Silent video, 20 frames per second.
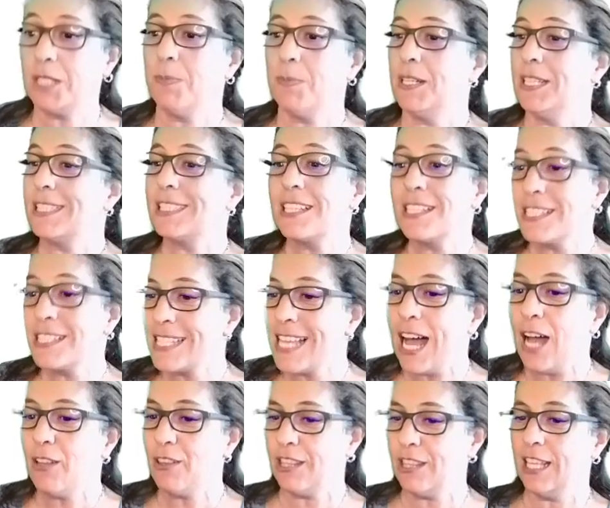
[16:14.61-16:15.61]
but it turns
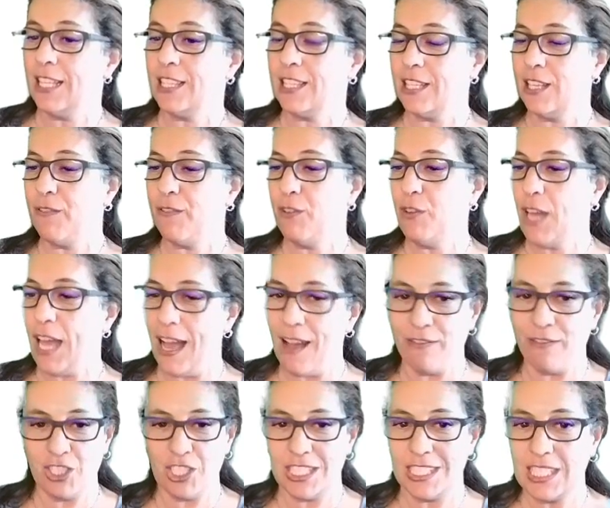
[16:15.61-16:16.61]
out that if you
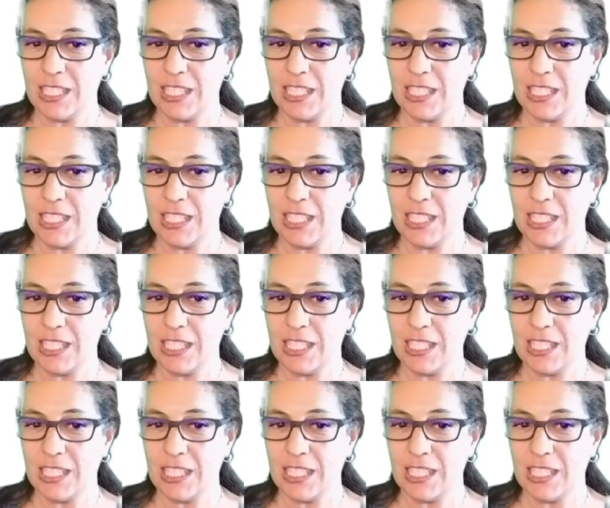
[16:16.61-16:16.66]
have just